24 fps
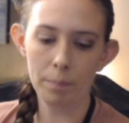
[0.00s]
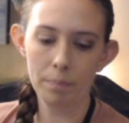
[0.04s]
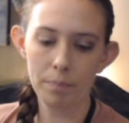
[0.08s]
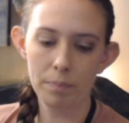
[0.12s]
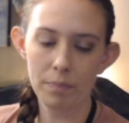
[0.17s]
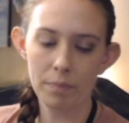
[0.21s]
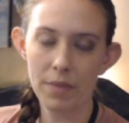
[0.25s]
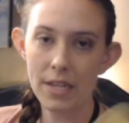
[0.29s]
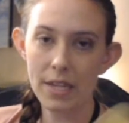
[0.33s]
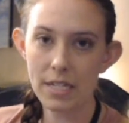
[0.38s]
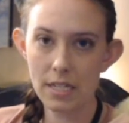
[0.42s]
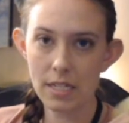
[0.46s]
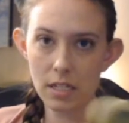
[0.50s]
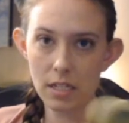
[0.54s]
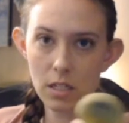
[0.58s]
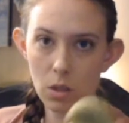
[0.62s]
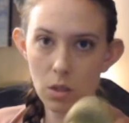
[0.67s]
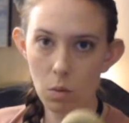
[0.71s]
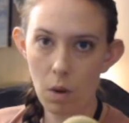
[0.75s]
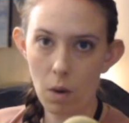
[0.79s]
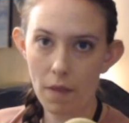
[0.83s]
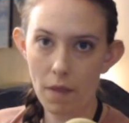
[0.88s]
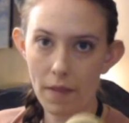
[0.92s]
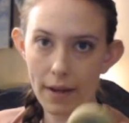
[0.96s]
This is the
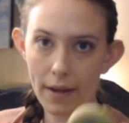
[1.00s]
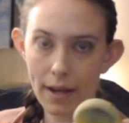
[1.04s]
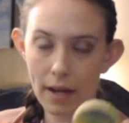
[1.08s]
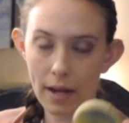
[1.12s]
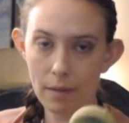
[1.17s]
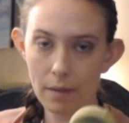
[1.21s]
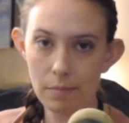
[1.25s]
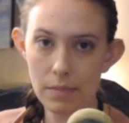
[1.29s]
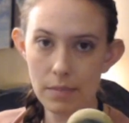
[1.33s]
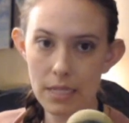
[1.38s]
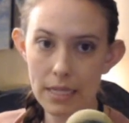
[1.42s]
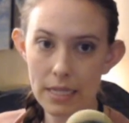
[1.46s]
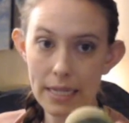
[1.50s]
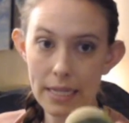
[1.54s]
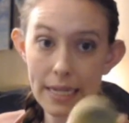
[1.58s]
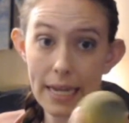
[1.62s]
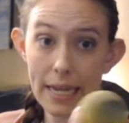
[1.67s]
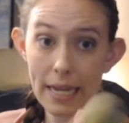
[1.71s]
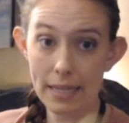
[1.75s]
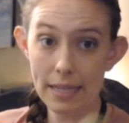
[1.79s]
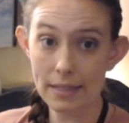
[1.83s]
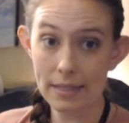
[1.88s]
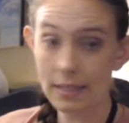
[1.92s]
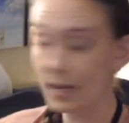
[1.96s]
one that comes in the
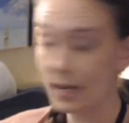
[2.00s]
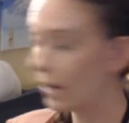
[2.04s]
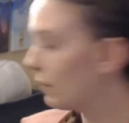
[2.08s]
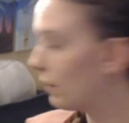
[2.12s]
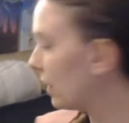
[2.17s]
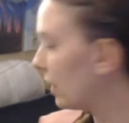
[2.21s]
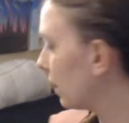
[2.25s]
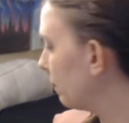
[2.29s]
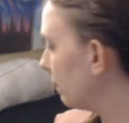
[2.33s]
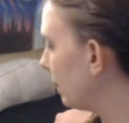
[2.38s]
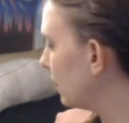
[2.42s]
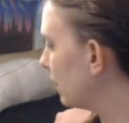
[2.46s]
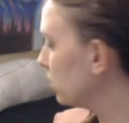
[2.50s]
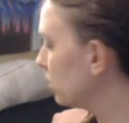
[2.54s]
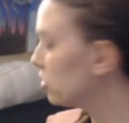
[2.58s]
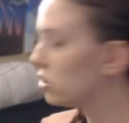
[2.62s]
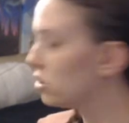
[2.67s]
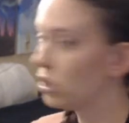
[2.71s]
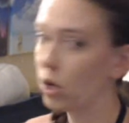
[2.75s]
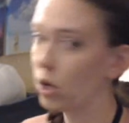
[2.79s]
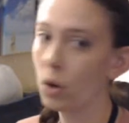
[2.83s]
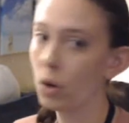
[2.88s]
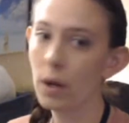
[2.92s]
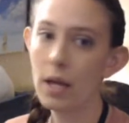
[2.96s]
kit that I recommend.
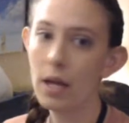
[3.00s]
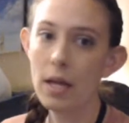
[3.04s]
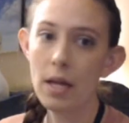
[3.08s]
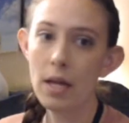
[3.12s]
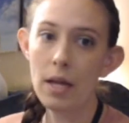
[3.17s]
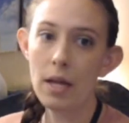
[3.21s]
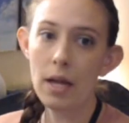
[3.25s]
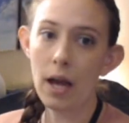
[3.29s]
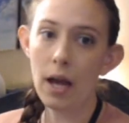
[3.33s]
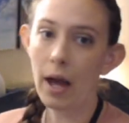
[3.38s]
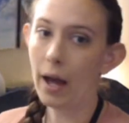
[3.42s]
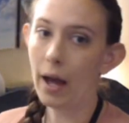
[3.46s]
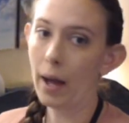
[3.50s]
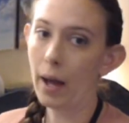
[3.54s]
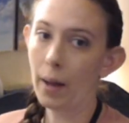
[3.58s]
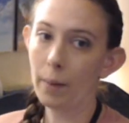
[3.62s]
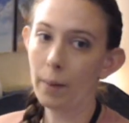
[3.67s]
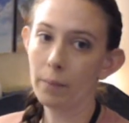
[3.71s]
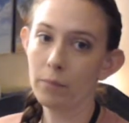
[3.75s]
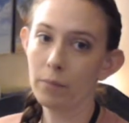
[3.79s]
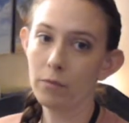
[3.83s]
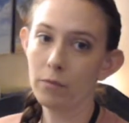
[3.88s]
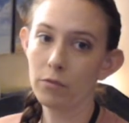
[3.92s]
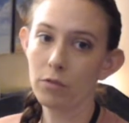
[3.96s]
So
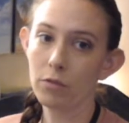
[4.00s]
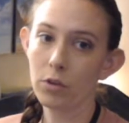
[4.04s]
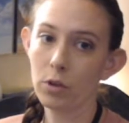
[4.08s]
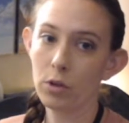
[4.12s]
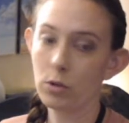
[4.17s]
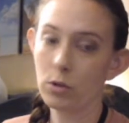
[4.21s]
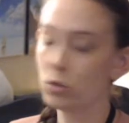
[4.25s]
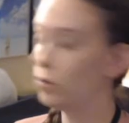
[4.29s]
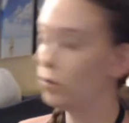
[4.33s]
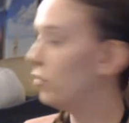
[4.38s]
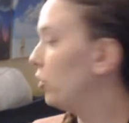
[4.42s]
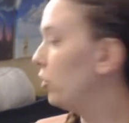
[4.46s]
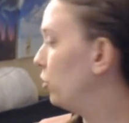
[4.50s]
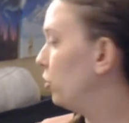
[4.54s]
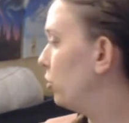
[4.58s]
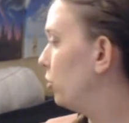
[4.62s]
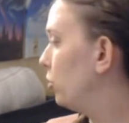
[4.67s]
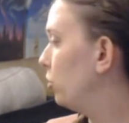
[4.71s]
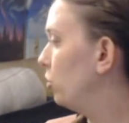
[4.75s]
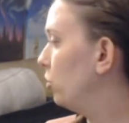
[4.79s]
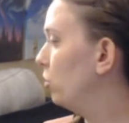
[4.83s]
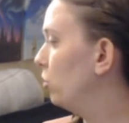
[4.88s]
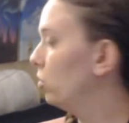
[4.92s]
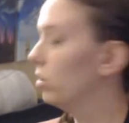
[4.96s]
for those of you
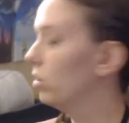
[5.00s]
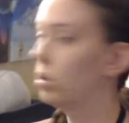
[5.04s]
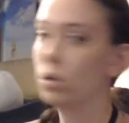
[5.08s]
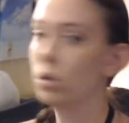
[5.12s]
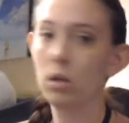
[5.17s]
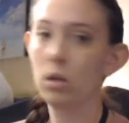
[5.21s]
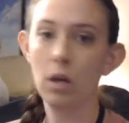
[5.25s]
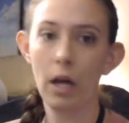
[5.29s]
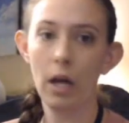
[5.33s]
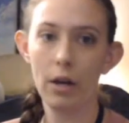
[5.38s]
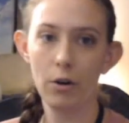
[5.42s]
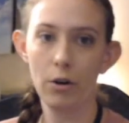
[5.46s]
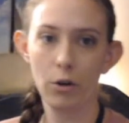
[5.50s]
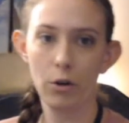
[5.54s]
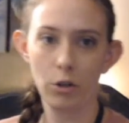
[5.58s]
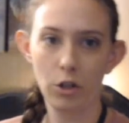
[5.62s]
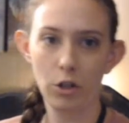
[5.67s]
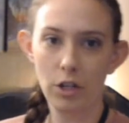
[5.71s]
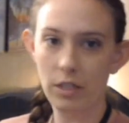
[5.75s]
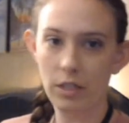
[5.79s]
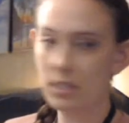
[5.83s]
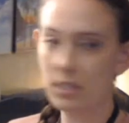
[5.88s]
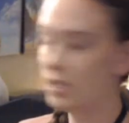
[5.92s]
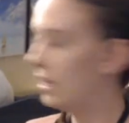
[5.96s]
who, I don't know, you
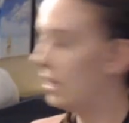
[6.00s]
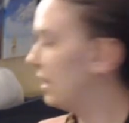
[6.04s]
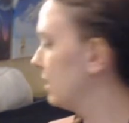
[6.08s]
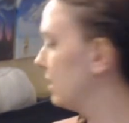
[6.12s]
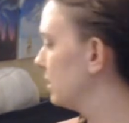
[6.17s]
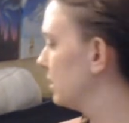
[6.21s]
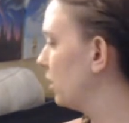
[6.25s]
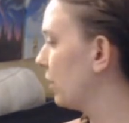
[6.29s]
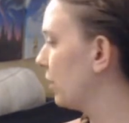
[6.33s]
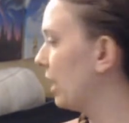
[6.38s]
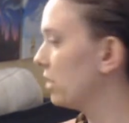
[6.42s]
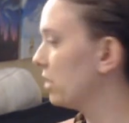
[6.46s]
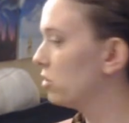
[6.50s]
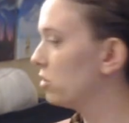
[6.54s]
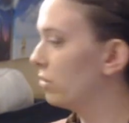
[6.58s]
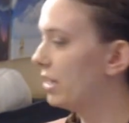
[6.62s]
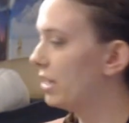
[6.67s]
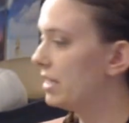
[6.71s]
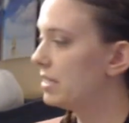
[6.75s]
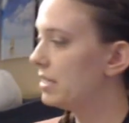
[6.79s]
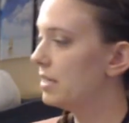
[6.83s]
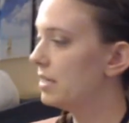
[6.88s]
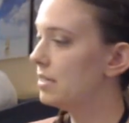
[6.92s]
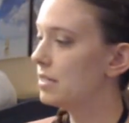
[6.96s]
could see this. Okay, so
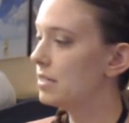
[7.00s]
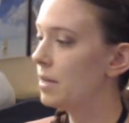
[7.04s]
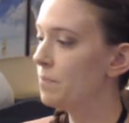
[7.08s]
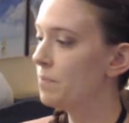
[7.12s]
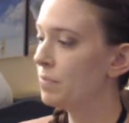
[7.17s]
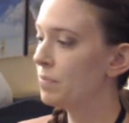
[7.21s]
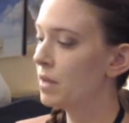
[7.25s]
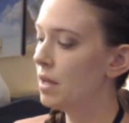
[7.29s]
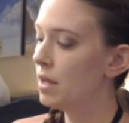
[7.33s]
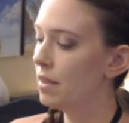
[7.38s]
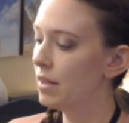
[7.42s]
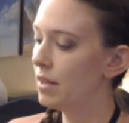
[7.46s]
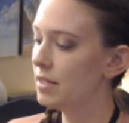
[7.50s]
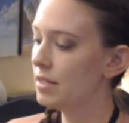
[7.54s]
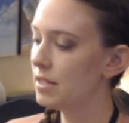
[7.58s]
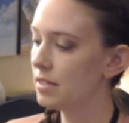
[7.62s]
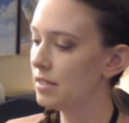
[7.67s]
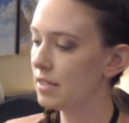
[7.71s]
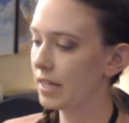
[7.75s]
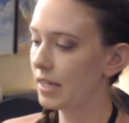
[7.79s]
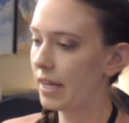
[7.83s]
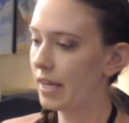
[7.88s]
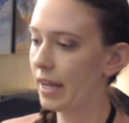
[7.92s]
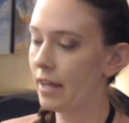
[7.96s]
this is
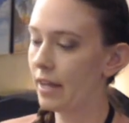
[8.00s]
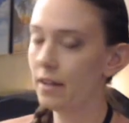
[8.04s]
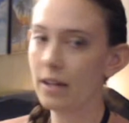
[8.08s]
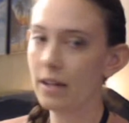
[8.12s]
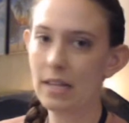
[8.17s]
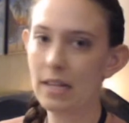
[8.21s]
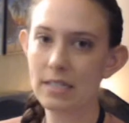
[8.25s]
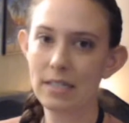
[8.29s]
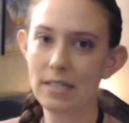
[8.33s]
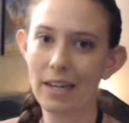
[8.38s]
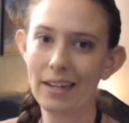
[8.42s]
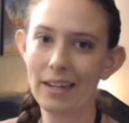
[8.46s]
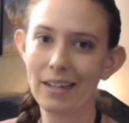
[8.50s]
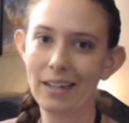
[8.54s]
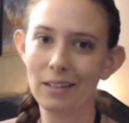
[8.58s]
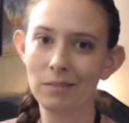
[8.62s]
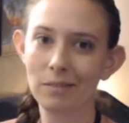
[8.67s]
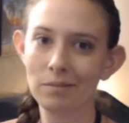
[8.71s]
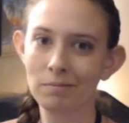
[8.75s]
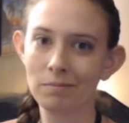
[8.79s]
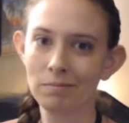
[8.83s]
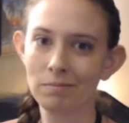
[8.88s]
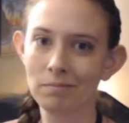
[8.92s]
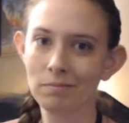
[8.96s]
the kit. It's like,
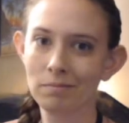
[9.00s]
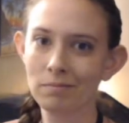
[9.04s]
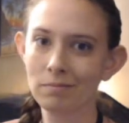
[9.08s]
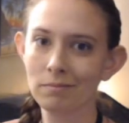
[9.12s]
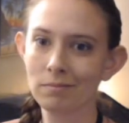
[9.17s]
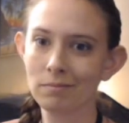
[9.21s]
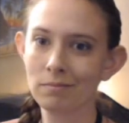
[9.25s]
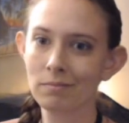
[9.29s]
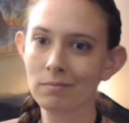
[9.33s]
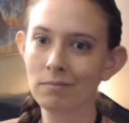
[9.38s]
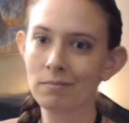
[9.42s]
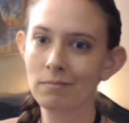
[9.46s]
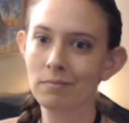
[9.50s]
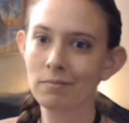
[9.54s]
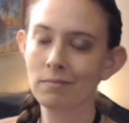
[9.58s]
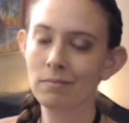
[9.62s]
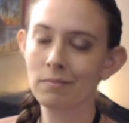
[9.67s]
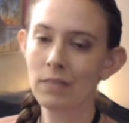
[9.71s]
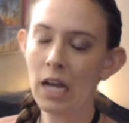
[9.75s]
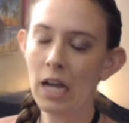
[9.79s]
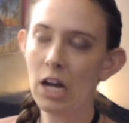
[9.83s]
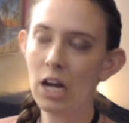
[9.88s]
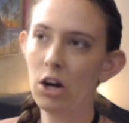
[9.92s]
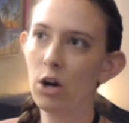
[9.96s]

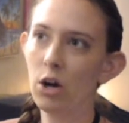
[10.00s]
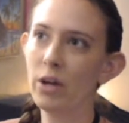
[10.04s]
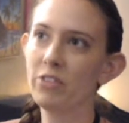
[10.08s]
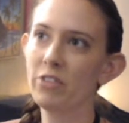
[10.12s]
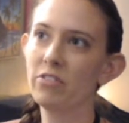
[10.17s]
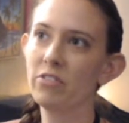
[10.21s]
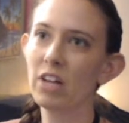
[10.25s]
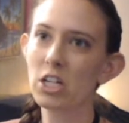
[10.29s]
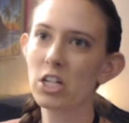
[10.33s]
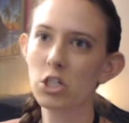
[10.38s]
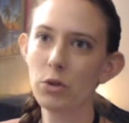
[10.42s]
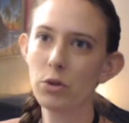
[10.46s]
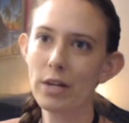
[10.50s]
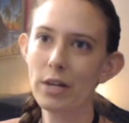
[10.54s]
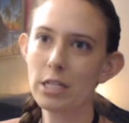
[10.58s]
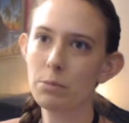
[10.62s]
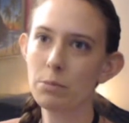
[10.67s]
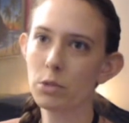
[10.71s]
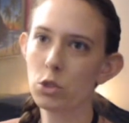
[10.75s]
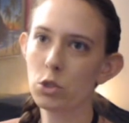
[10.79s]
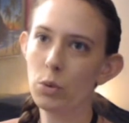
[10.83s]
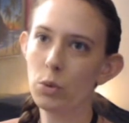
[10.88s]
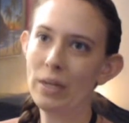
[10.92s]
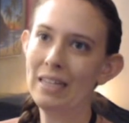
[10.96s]
I don't know, it fluctuates
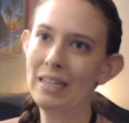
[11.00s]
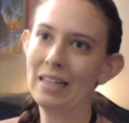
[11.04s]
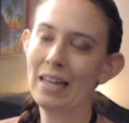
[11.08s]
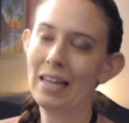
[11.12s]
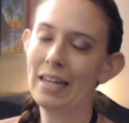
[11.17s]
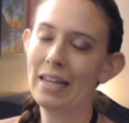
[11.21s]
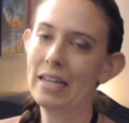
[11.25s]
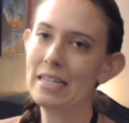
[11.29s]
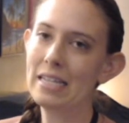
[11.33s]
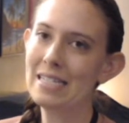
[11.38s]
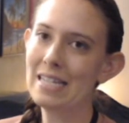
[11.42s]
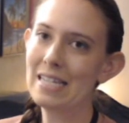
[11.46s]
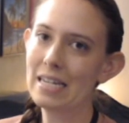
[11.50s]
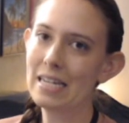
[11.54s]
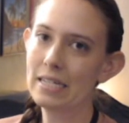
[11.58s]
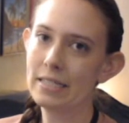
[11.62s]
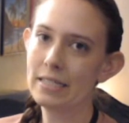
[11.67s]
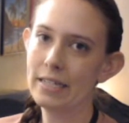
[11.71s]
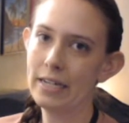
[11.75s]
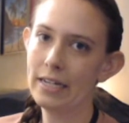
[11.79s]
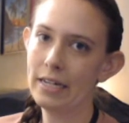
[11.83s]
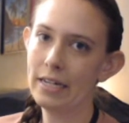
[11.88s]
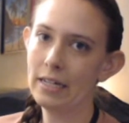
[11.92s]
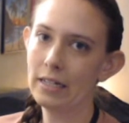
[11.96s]
between like
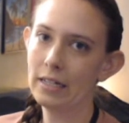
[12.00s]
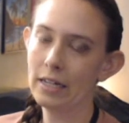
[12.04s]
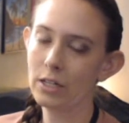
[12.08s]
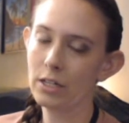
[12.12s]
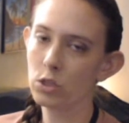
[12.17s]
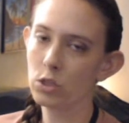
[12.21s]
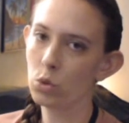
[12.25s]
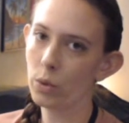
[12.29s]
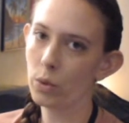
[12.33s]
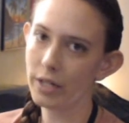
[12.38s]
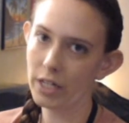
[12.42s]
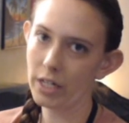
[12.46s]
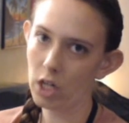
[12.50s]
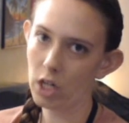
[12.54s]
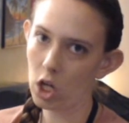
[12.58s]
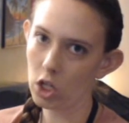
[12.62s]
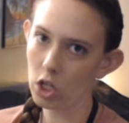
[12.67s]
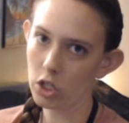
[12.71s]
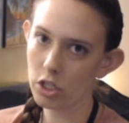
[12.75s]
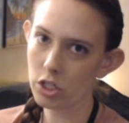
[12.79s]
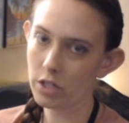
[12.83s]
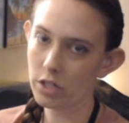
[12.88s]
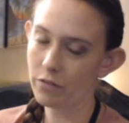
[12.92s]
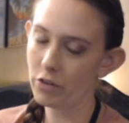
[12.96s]
$16 and
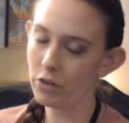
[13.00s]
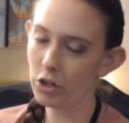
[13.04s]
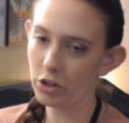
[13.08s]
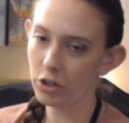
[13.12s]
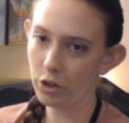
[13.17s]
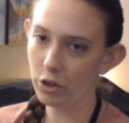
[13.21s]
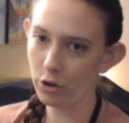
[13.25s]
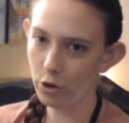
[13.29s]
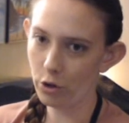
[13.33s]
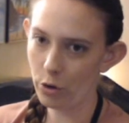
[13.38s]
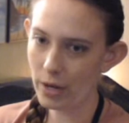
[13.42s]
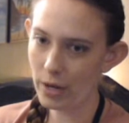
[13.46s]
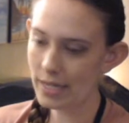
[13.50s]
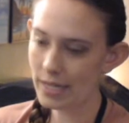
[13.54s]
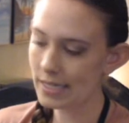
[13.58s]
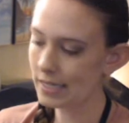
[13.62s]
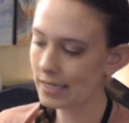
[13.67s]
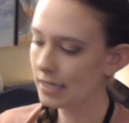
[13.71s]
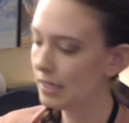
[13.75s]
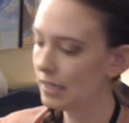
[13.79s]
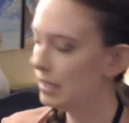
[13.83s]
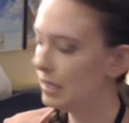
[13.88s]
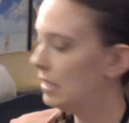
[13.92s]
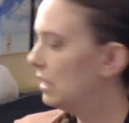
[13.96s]
$20 if you're in the US.
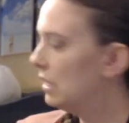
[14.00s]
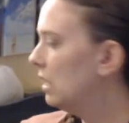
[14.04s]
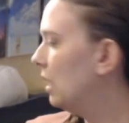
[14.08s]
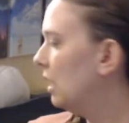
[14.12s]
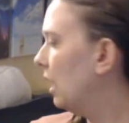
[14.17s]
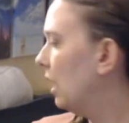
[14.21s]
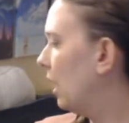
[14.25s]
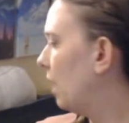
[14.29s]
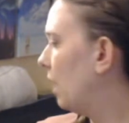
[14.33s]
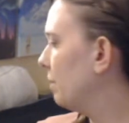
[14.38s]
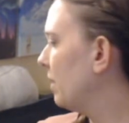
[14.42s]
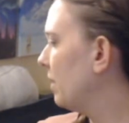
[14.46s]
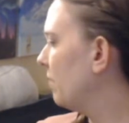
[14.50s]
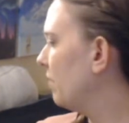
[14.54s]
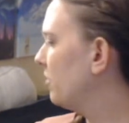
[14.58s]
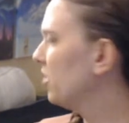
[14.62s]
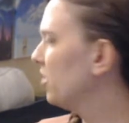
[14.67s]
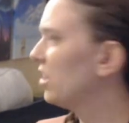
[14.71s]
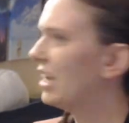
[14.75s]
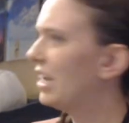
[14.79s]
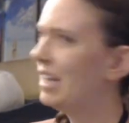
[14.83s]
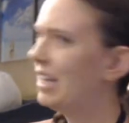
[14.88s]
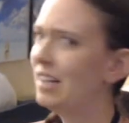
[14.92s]
If you're